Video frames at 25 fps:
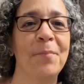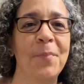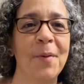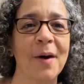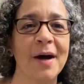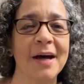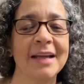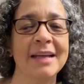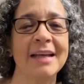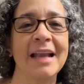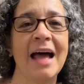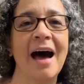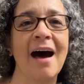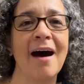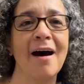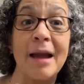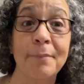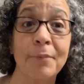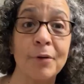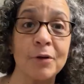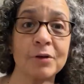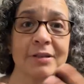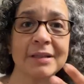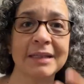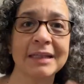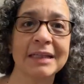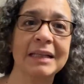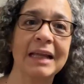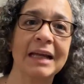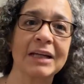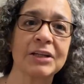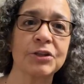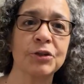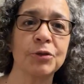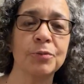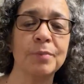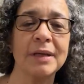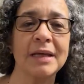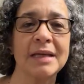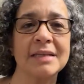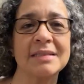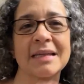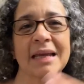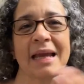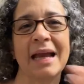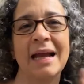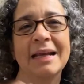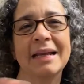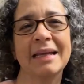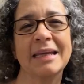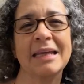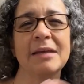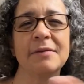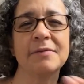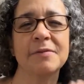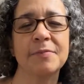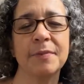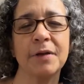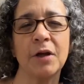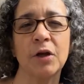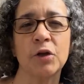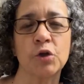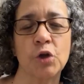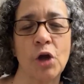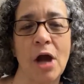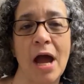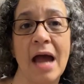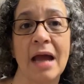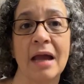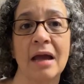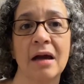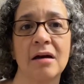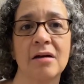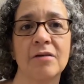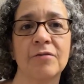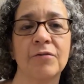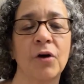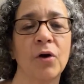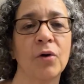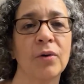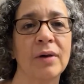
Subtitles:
But I personally like to, because it kind of keeps me on track of,